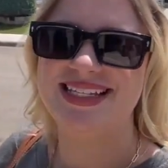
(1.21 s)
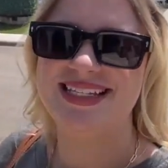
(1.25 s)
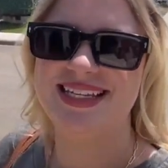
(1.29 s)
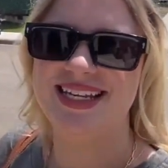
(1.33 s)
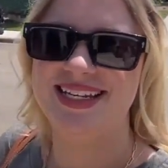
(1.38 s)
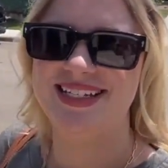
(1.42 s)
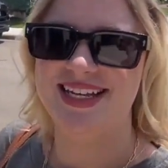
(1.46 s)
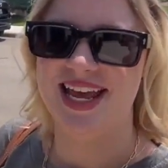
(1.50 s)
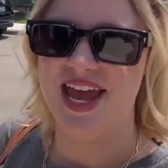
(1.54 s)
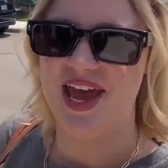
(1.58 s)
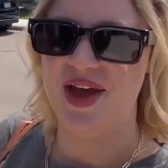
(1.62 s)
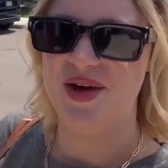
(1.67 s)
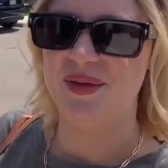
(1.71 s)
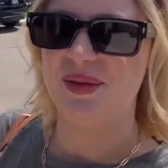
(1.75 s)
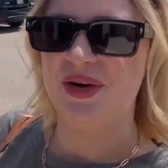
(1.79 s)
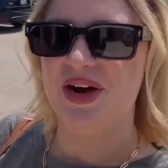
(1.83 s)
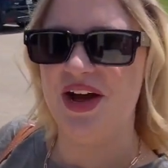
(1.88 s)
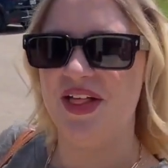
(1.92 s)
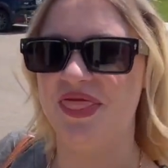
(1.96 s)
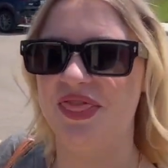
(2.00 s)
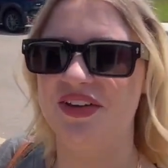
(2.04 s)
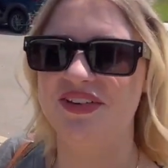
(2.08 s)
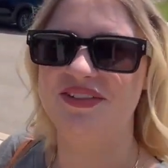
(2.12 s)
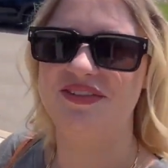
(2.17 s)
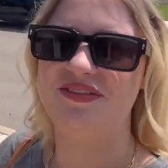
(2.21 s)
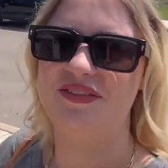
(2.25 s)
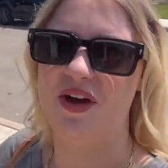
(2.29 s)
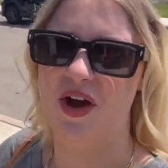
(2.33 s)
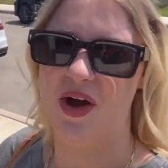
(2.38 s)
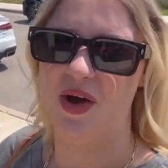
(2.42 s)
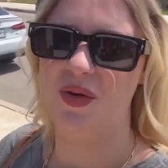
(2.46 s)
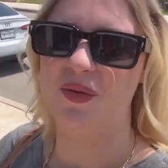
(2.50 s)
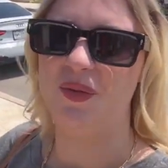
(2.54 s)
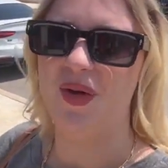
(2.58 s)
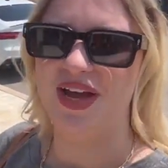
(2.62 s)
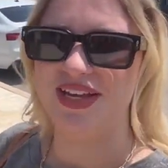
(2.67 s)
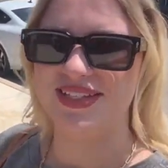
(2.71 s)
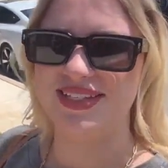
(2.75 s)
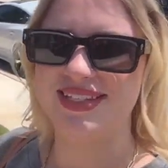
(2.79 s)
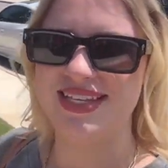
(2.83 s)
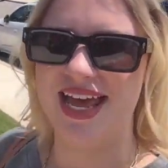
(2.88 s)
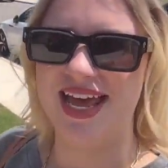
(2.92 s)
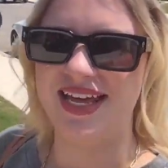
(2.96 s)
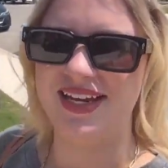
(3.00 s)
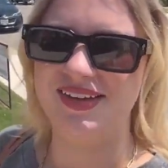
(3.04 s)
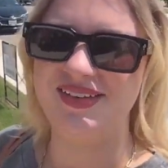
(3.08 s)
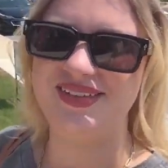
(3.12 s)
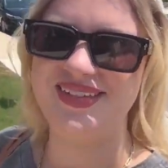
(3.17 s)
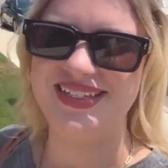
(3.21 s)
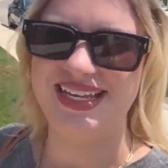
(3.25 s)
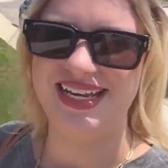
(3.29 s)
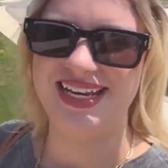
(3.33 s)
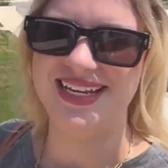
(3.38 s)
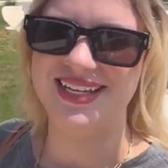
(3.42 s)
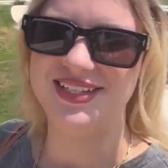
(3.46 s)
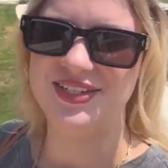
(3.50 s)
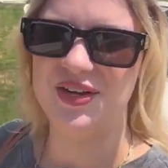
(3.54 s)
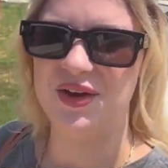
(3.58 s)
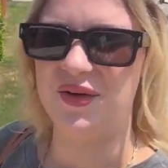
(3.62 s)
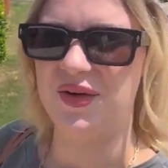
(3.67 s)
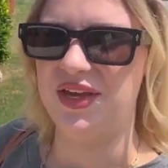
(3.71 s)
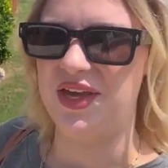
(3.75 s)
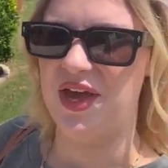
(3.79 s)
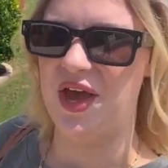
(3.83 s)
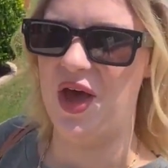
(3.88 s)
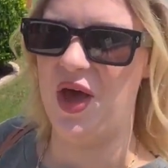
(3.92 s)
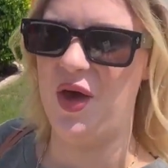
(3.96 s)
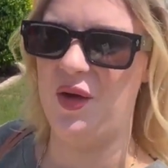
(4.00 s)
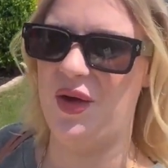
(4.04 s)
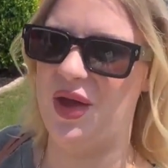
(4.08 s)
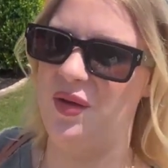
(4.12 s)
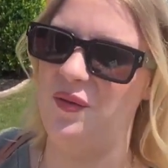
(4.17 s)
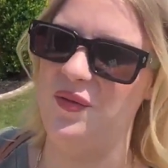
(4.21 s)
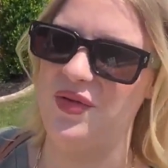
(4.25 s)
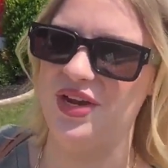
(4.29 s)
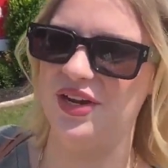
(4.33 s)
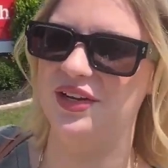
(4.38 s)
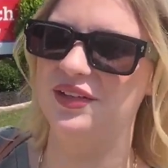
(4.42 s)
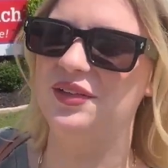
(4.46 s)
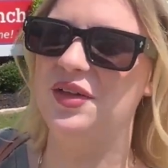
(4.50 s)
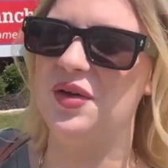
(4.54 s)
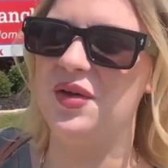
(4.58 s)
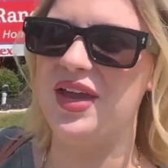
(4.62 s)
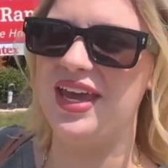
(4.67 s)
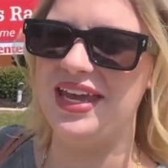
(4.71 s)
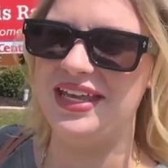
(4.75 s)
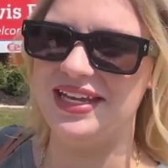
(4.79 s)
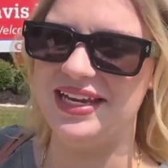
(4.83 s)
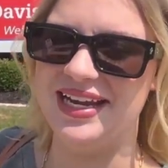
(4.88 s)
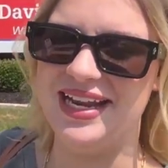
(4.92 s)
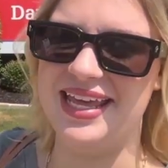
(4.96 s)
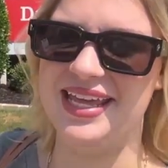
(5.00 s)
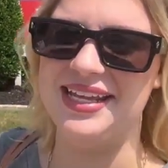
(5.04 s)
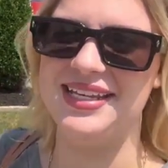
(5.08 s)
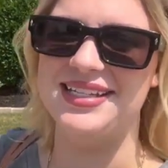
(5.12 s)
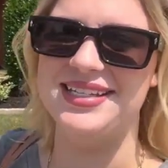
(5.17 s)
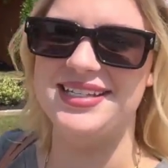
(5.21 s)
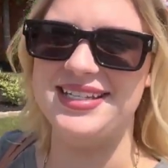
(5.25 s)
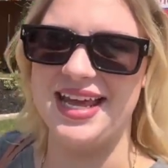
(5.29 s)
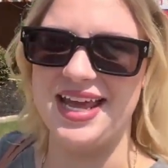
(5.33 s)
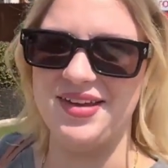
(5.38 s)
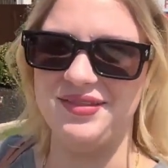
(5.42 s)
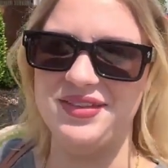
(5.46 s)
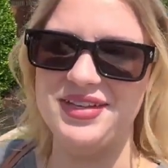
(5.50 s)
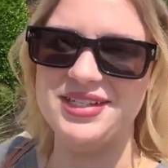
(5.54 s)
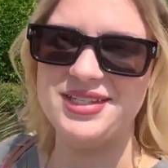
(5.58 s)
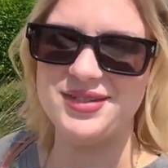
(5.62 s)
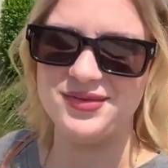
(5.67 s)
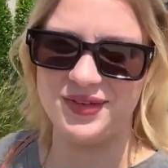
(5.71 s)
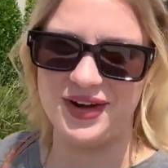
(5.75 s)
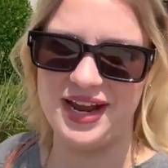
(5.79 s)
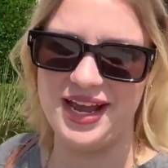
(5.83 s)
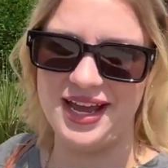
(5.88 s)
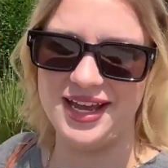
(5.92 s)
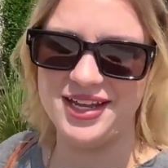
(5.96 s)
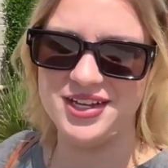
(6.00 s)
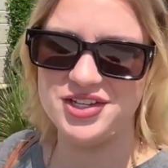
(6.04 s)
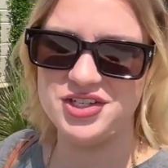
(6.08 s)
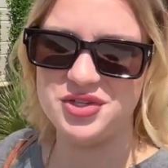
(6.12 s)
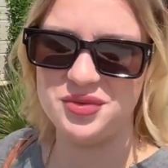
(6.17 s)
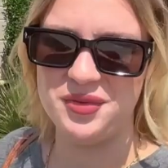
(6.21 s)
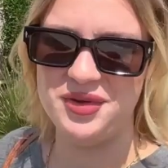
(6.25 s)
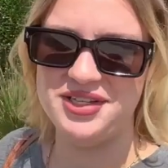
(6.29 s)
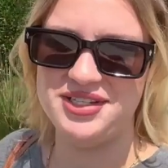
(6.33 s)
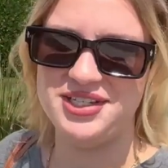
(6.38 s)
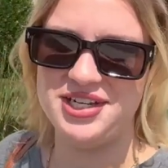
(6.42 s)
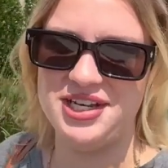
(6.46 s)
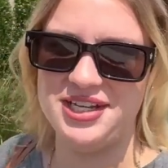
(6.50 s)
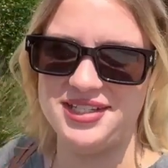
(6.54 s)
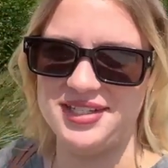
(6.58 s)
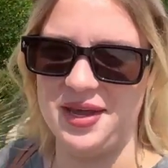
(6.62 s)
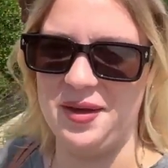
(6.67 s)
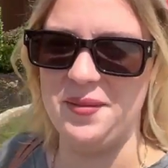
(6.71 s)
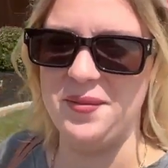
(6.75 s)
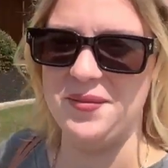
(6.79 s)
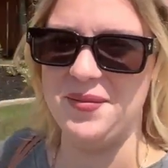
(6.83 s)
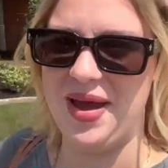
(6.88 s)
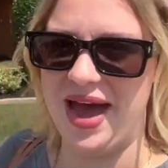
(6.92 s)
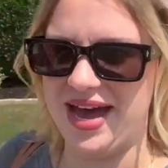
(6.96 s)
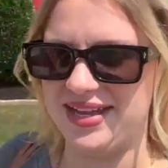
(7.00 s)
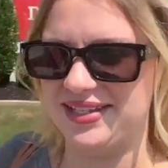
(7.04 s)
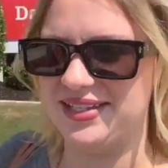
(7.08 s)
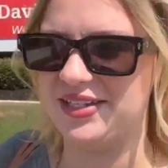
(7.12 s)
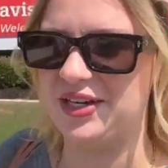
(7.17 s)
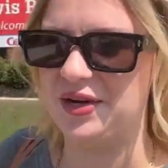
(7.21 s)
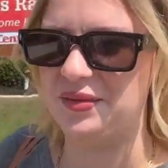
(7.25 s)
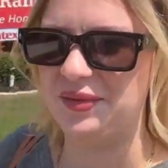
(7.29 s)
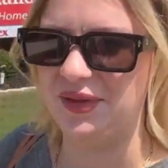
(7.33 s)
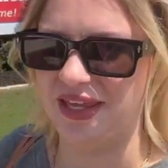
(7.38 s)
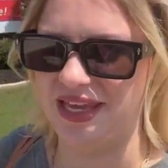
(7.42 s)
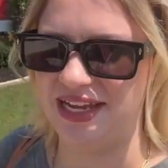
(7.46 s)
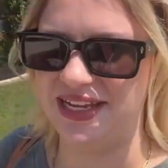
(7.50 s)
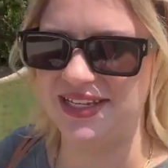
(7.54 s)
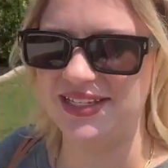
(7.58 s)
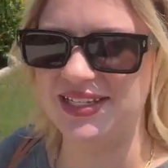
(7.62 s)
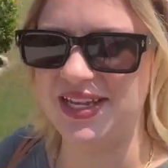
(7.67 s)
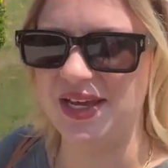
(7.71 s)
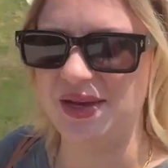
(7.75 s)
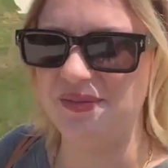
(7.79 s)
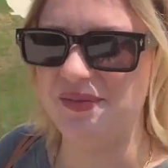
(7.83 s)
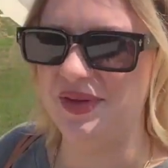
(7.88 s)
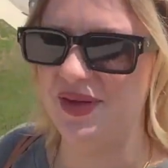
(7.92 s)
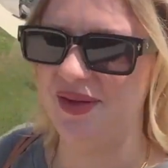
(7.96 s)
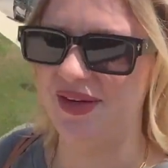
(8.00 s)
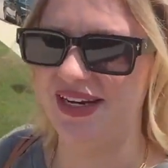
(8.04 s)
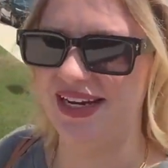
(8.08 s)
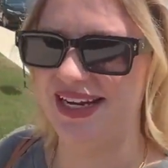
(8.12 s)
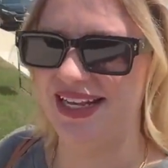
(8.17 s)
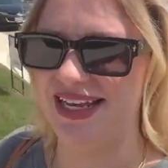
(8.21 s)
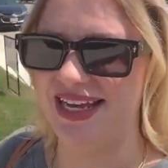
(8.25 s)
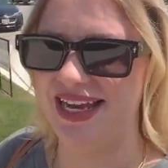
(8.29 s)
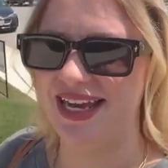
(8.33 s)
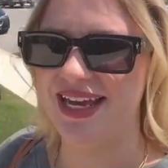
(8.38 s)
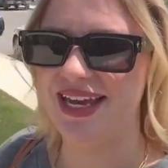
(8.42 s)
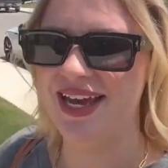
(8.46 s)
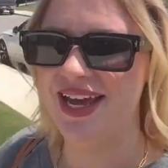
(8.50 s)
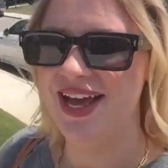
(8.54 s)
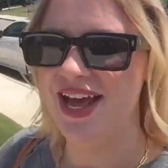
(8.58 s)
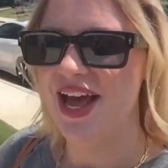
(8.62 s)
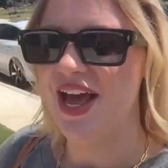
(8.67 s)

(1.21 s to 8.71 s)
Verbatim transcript: Today we're on the far west side of San Antonio and we are located in Davis Ranch, which is a master planned community.